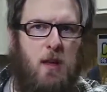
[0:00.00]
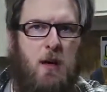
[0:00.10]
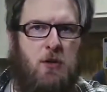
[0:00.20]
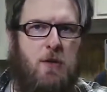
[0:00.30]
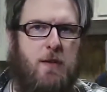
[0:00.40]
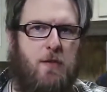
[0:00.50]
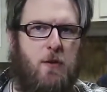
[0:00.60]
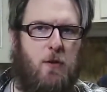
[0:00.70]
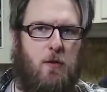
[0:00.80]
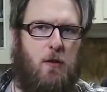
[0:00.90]
I should have given
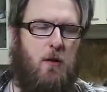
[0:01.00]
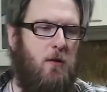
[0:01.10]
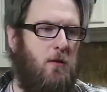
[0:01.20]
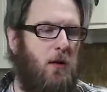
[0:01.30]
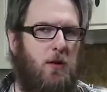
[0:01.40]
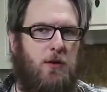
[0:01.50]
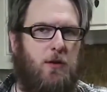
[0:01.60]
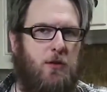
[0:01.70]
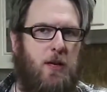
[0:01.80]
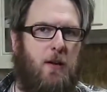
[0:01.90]
you the.
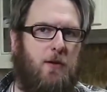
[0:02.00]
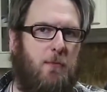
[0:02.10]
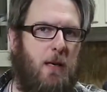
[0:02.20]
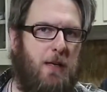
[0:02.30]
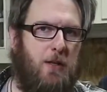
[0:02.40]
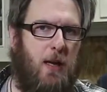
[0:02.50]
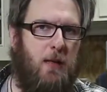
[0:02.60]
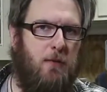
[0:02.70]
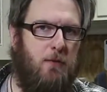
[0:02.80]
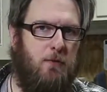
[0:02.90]
Here's the money shot.